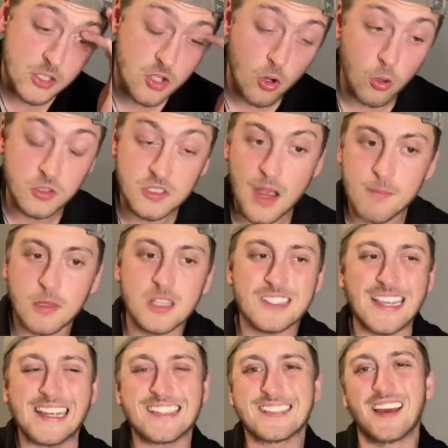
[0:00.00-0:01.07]
the whole time because,
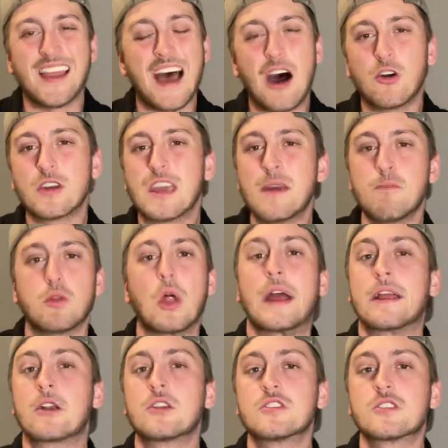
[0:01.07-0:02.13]
like I said, I'll get
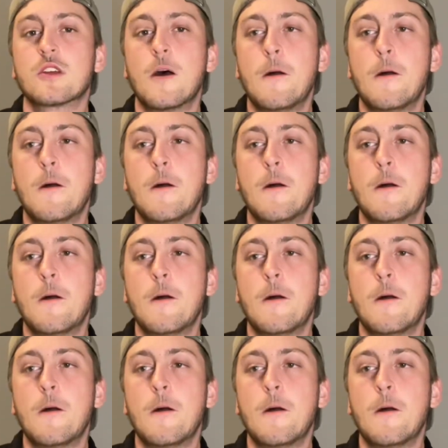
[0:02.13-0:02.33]
players